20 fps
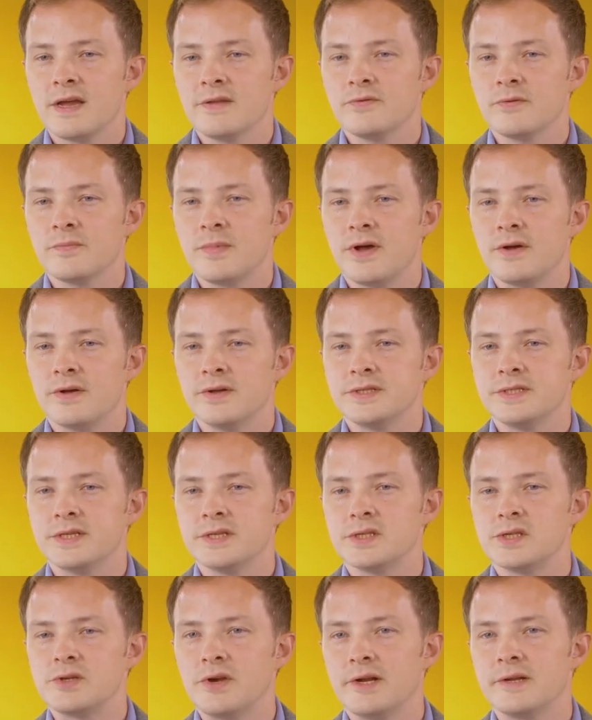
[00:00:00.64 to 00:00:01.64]
anthropology
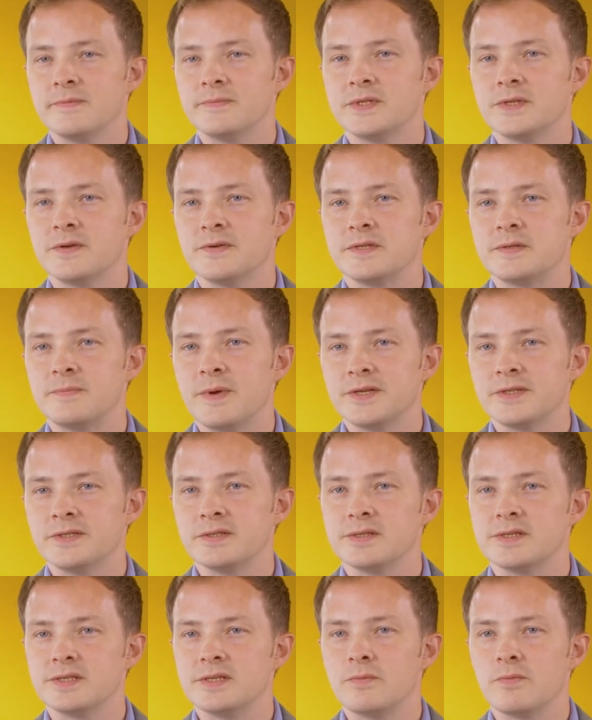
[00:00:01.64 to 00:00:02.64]
at Streatham so
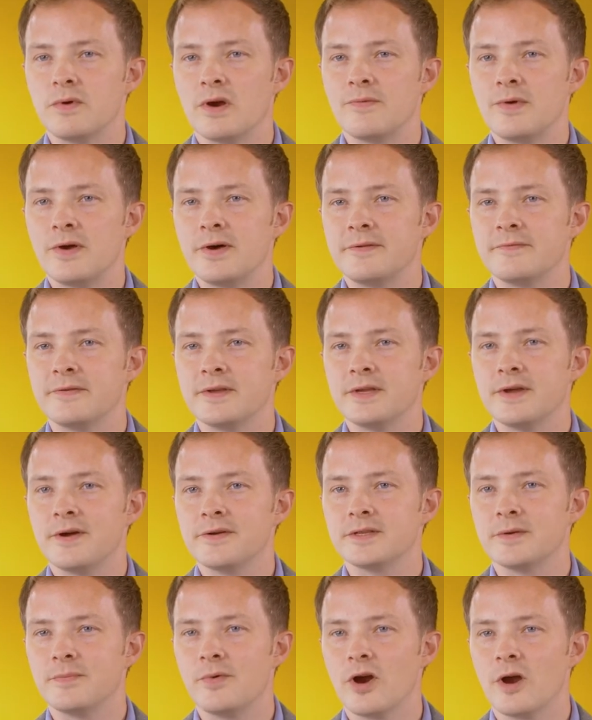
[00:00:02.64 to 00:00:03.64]
special is that we're a relatively
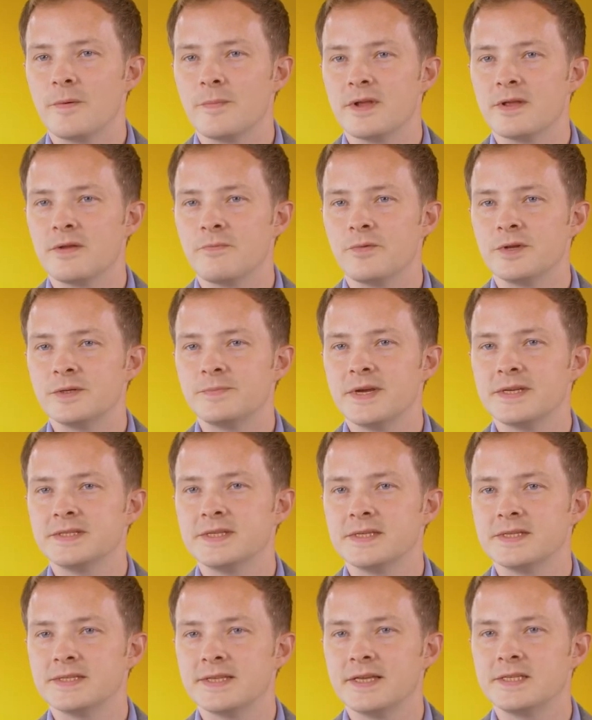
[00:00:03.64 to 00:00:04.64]
young department, which
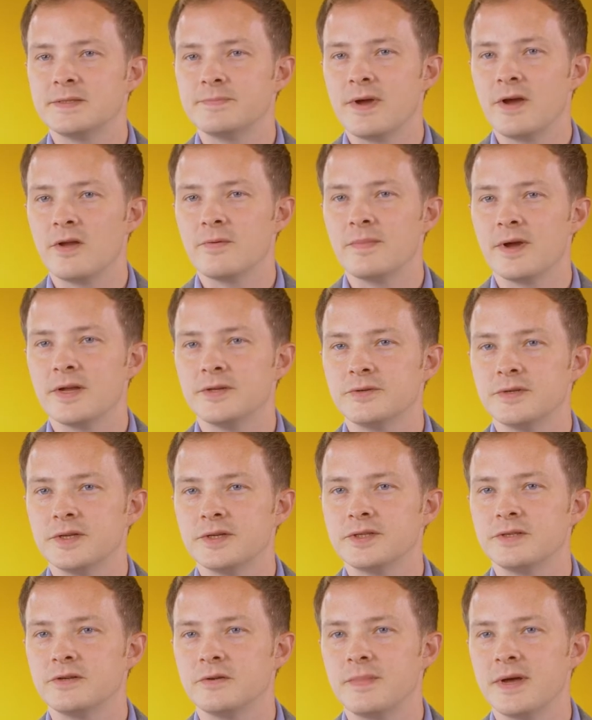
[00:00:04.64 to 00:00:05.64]
makes us less bound by
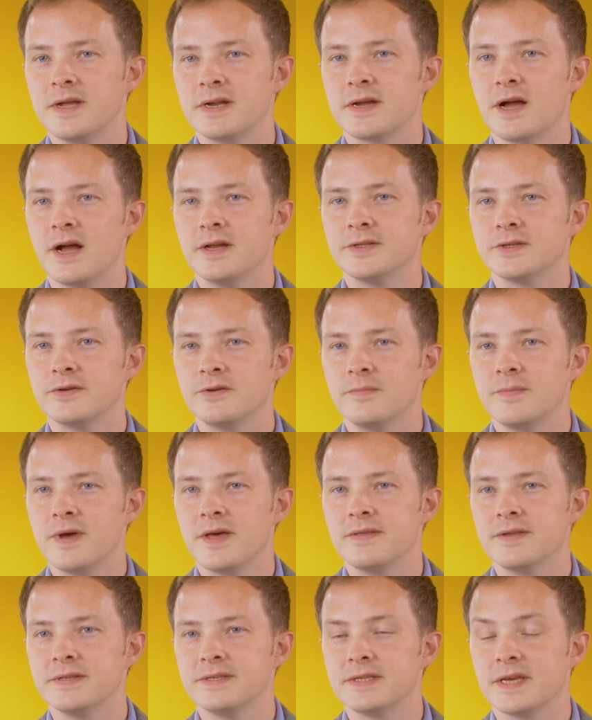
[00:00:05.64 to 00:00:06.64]
traditional pedagogical
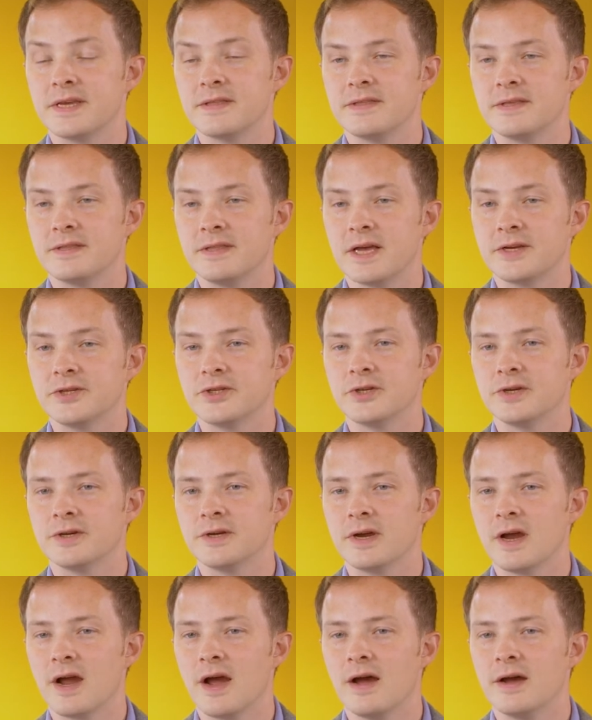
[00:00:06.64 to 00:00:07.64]
methods like the
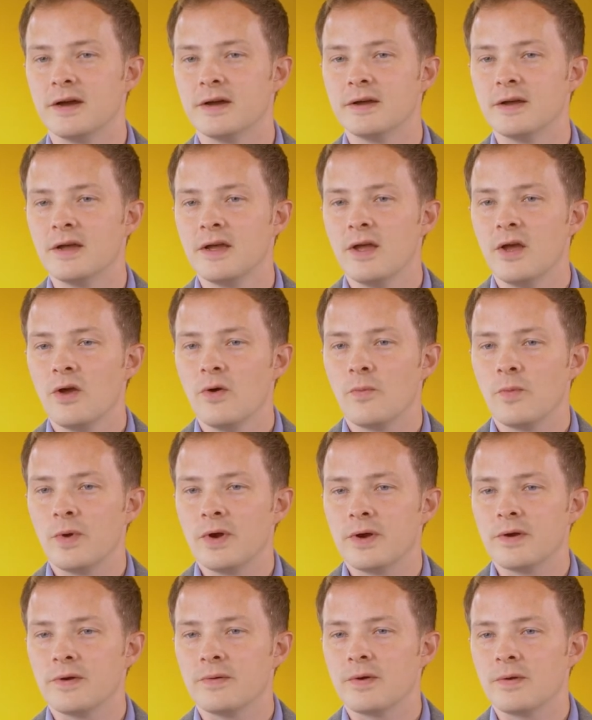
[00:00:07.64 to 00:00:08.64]
lecture.
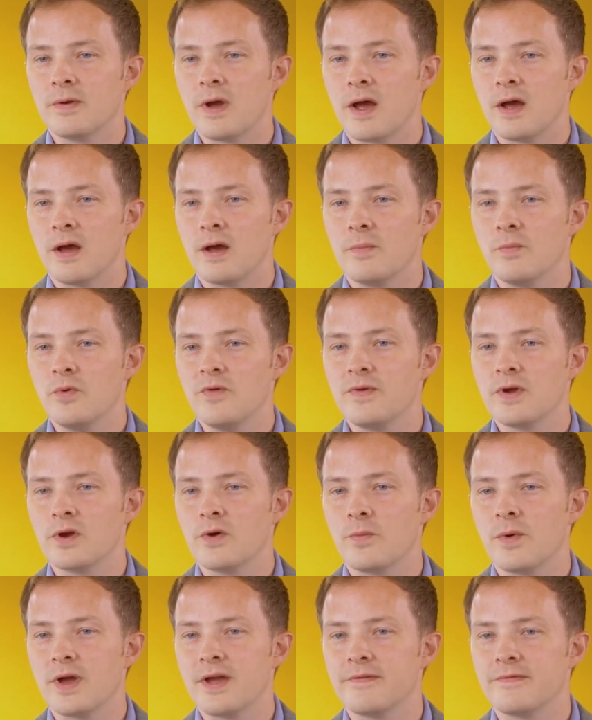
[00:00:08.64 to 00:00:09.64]
We're moving
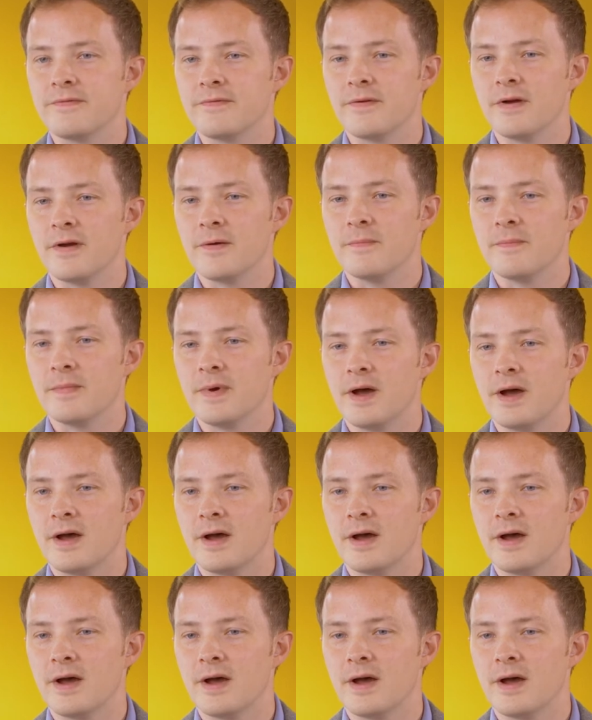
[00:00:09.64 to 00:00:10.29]
away from